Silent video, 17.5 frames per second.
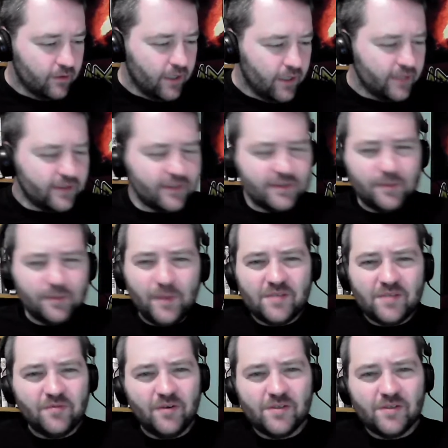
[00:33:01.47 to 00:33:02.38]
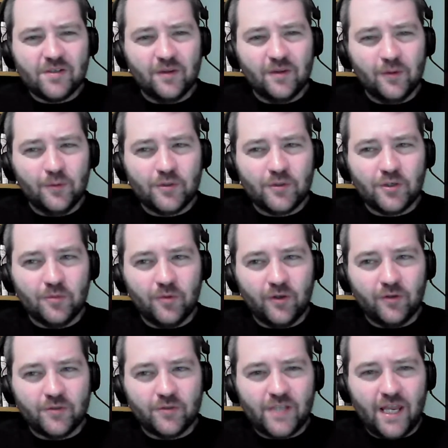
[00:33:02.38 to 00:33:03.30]
I thought the Best Friends and the Lucha
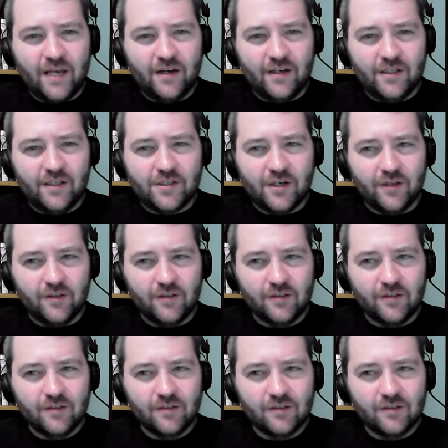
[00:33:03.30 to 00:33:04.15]
Brothers hated each other.